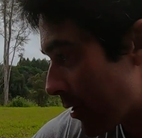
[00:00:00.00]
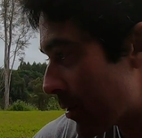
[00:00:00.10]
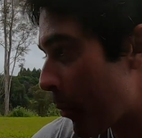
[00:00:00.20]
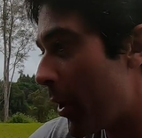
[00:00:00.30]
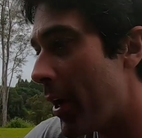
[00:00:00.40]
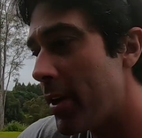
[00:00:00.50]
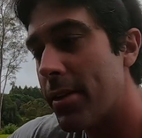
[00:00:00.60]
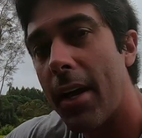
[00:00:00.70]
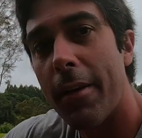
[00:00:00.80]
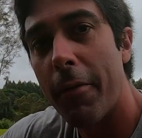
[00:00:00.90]
spread
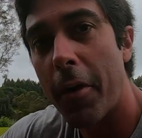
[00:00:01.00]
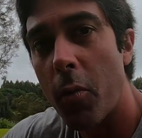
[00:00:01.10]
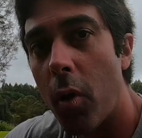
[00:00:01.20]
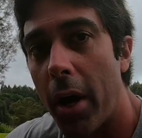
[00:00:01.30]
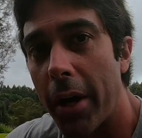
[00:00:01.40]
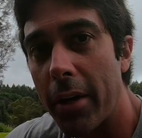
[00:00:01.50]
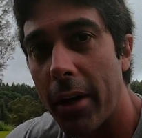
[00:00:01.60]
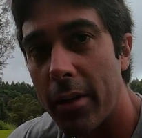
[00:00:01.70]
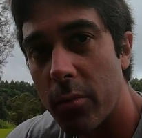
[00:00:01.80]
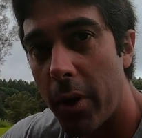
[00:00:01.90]
is not very wide,
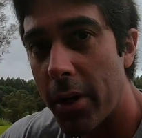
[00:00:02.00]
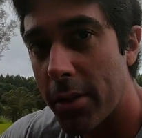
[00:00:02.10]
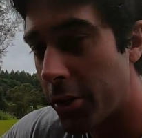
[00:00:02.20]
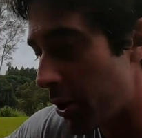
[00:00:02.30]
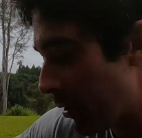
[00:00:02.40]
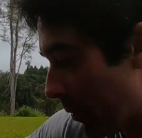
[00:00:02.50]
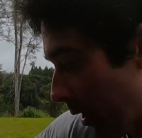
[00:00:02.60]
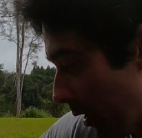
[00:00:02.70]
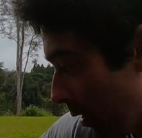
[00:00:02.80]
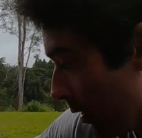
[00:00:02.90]
not as wide as it should be.